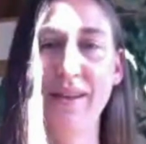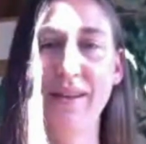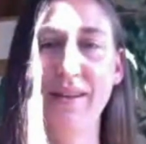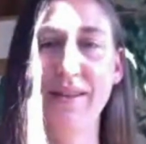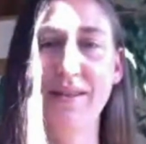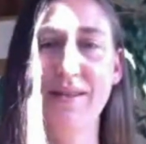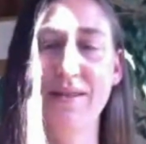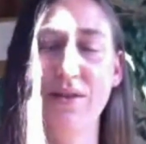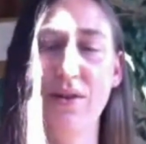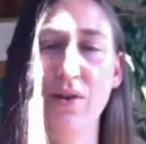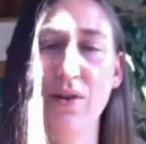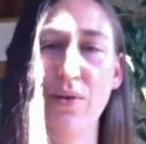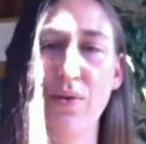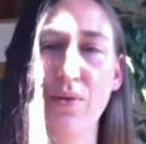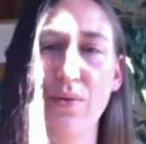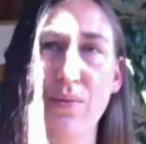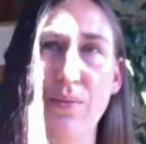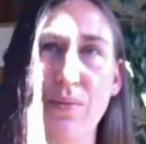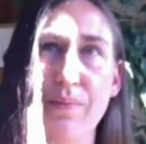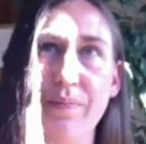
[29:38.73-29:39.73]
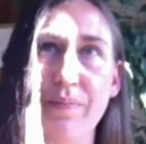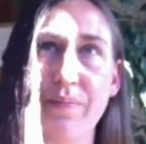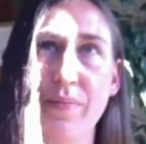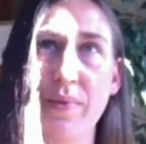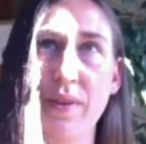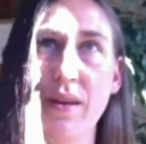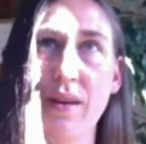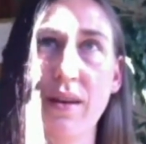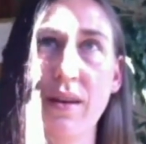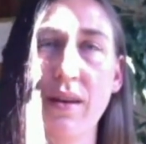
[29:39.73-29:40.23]
it's so
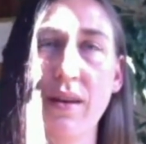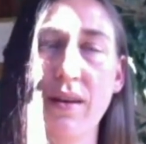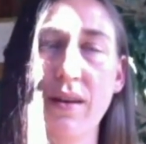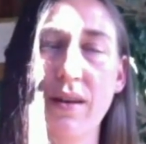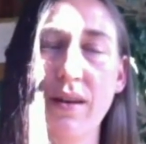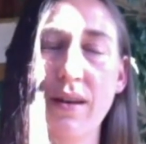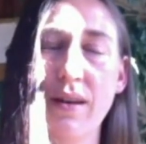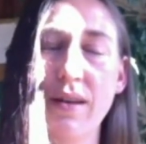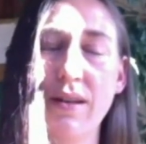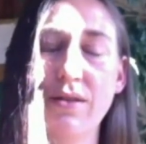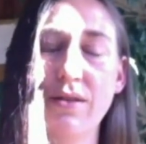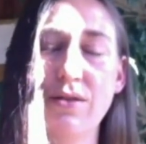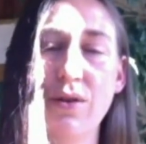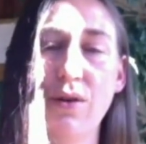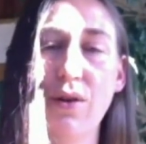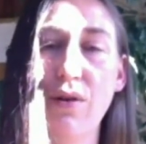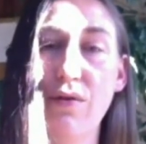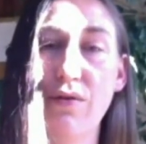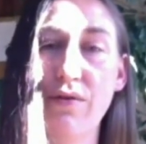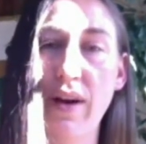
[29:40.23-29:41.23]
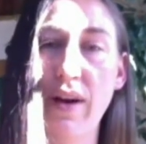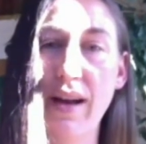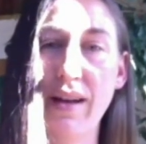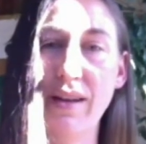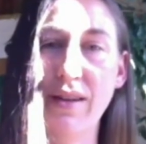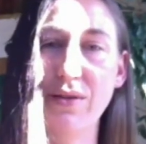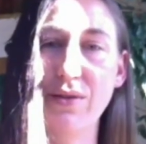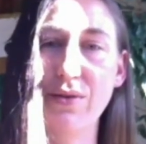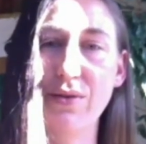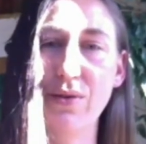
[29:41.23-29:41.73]
of
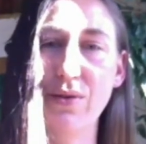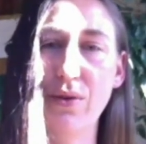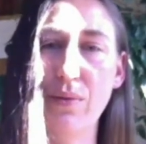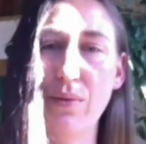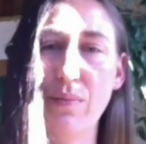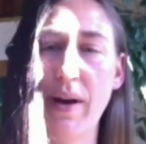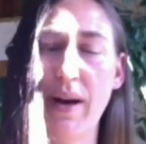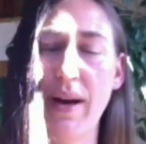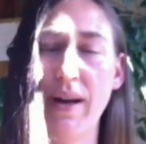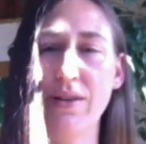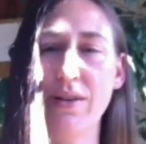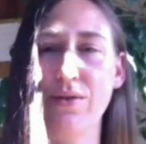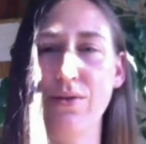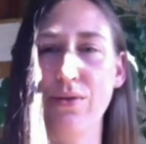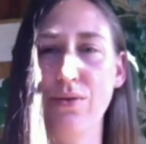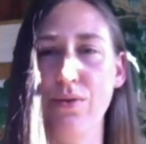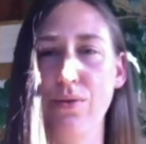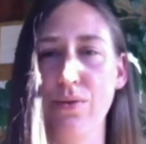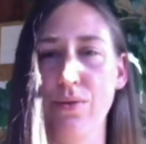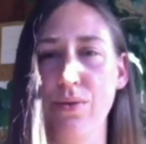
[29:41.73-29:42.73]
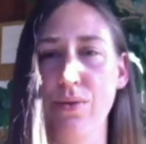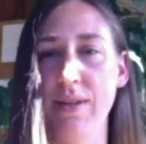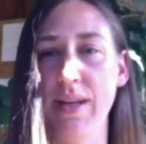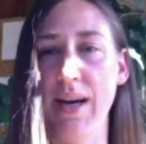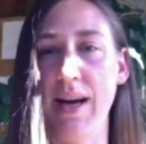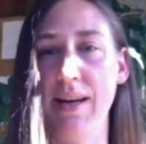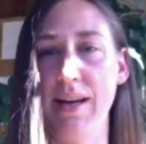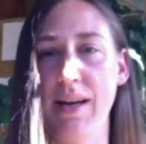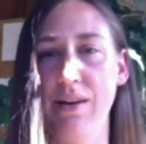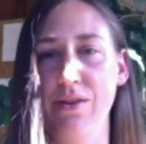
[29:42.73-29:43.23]
value to go back to
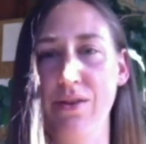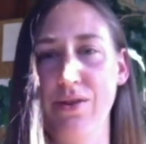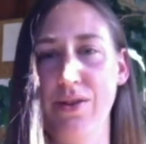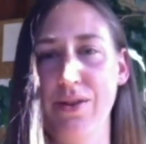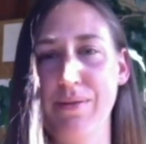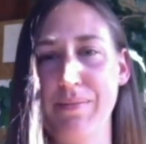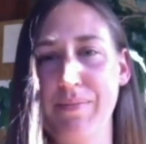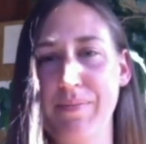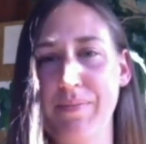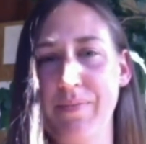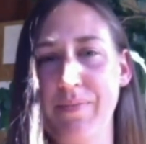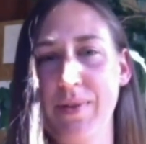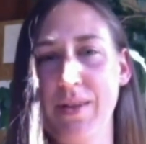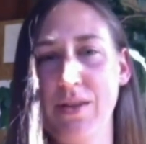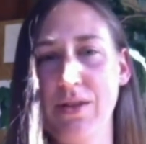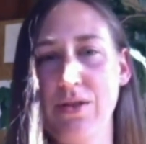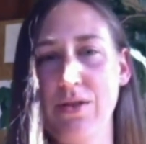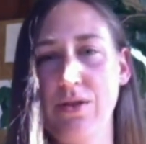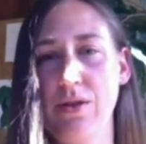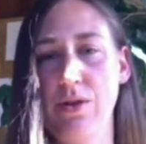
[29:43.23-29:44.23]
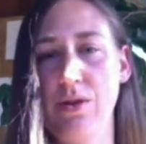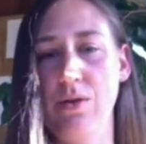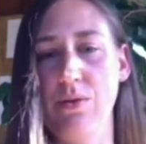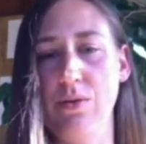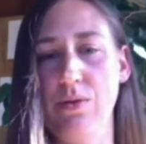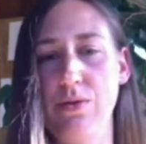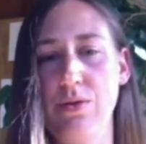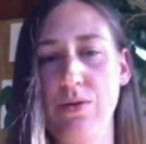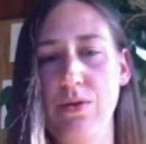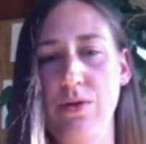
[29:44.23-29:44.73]
dialogue.
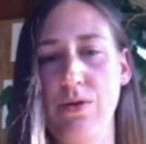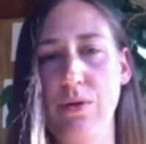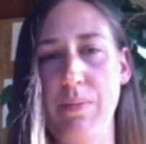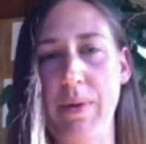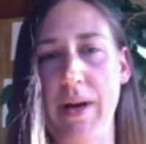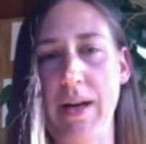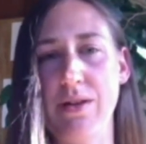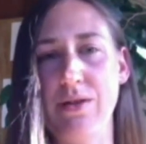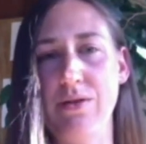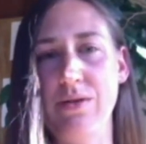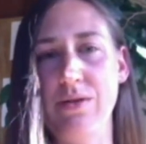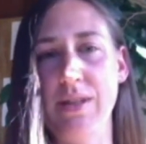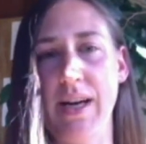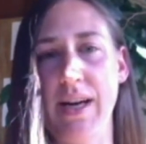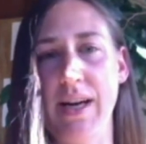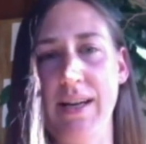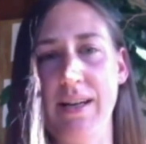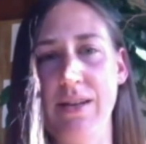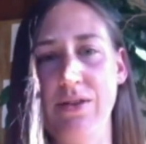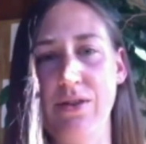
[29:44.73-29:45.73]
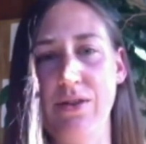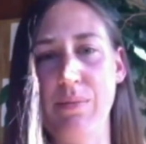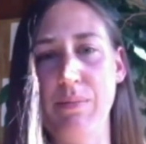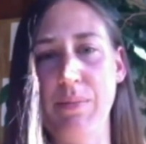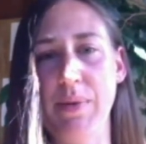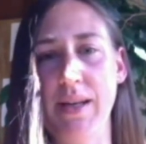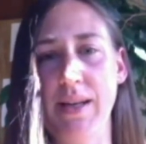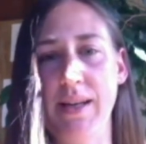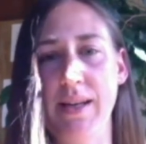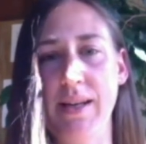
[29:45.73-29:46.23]
So to go back to dialogue,
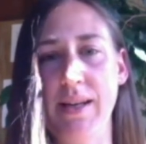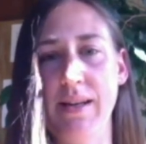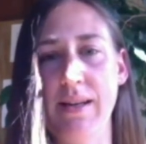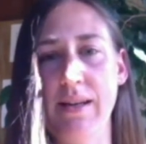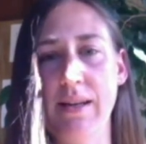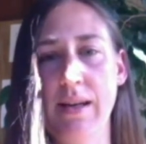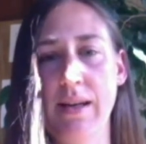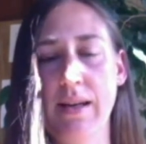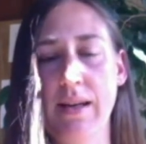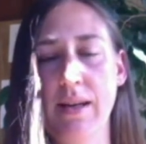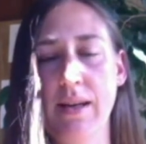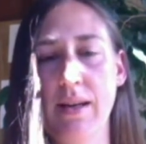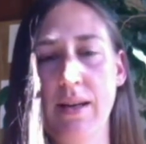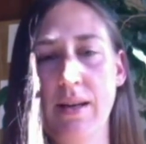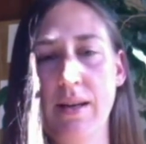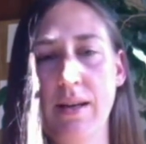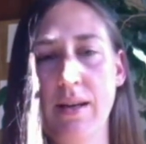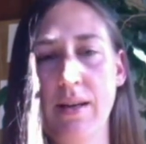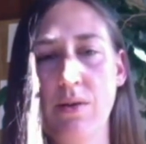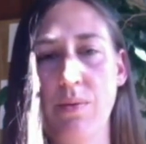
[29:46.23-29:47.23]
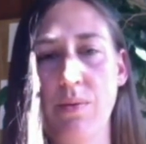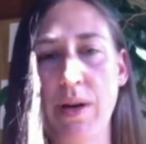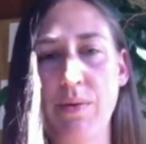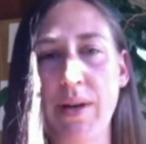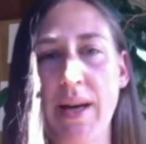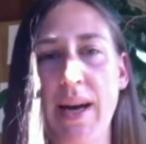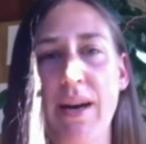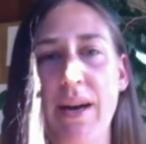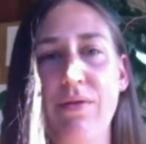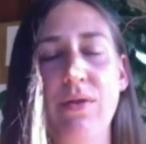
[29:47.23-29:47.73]
meaning when
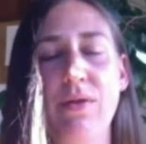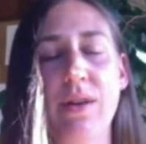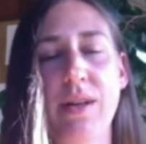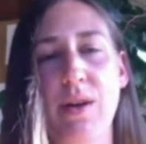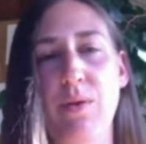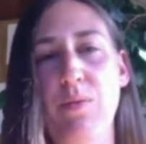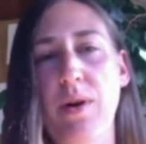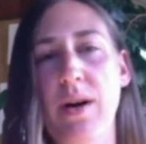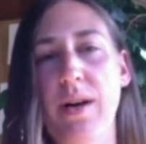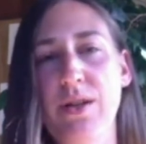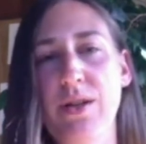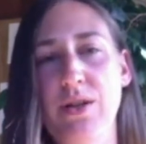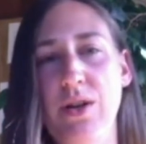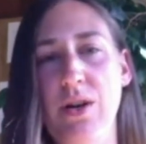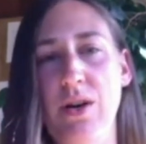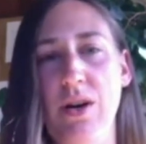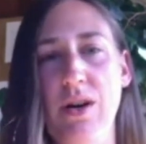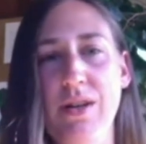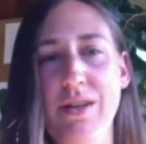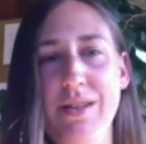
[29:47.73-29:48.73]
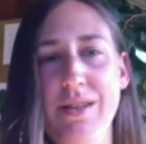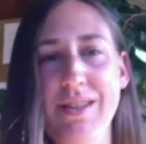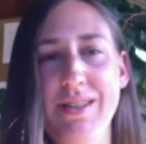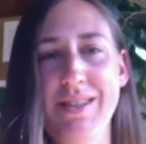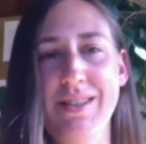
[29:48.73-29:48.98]
we have only one God,